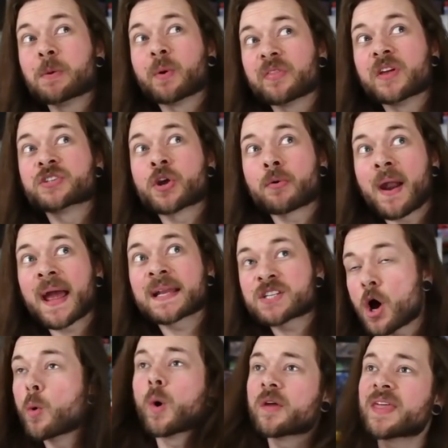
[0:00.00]
with the Direct,
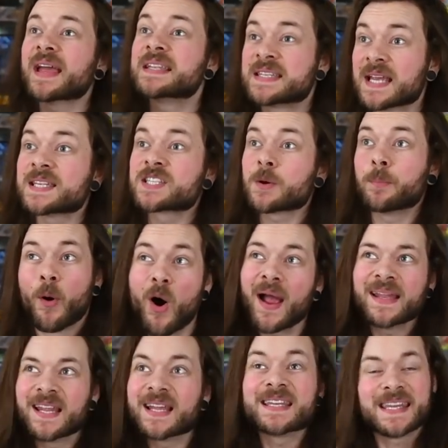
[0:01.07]
or were they
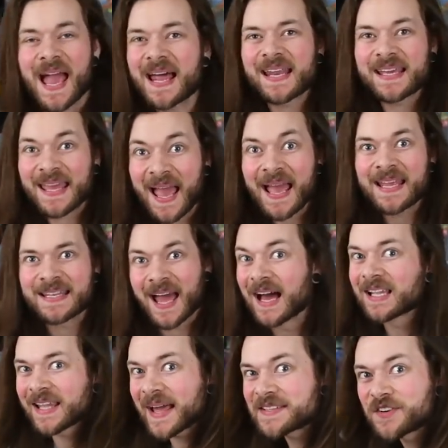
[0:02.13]
disappointed yet again?
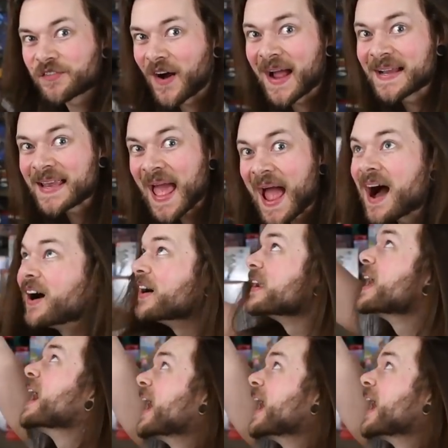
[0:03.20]
Let's find out.